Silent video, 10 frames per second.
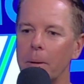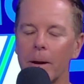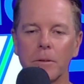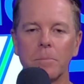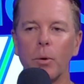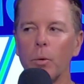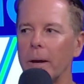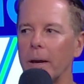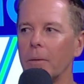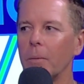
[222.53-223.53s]
But it was
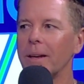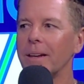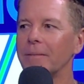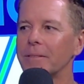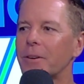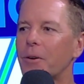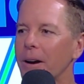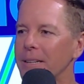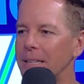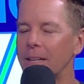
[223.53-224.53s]
booming. It was
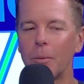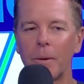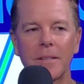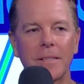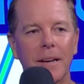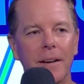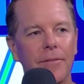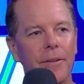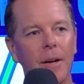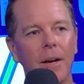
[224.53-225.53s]
crazy.
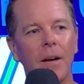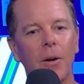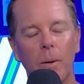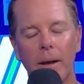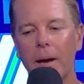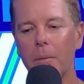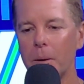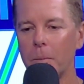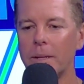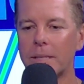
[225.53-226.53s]

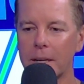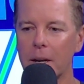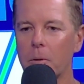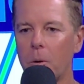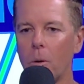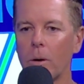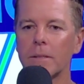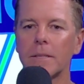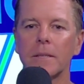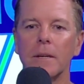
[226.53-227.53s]
We'd set up
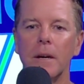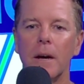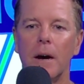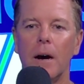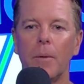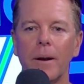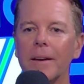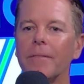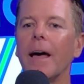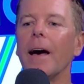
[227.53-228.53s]
courts. We
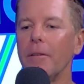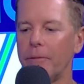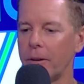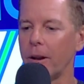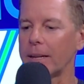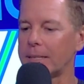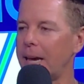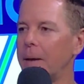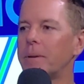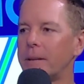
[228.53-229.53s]
didn't even have
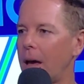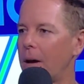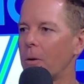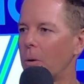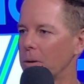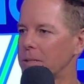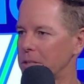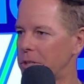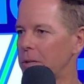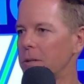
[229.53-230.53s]
taped down courts
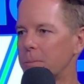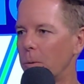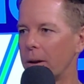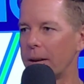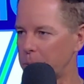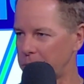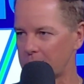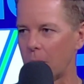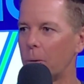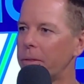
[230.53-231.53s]
and smaller nets. We
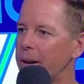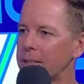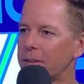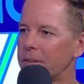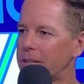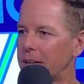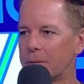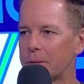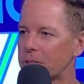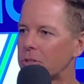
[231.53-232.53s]
just lowered the nets on the tent.
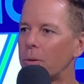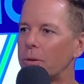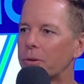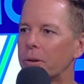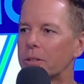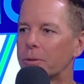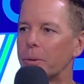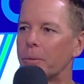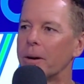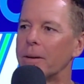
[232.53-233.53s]
It was just so introductory.
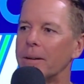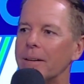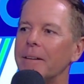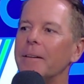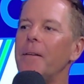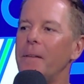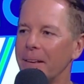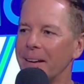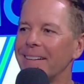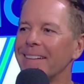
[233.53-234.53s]
You lowered the nets.
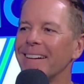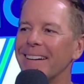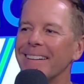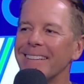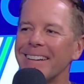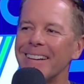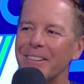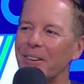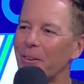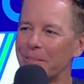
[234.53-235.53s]
Yeah.
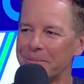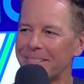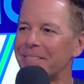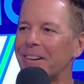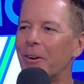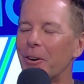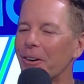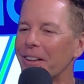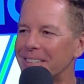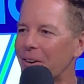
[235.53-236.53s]
Okay, that's awesome.
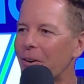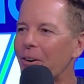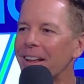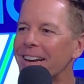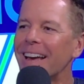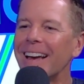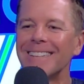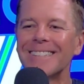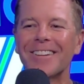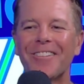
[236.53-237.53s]
Early days,
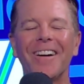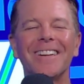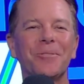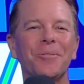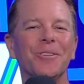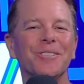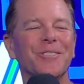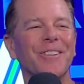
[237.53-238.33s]
the grassroots.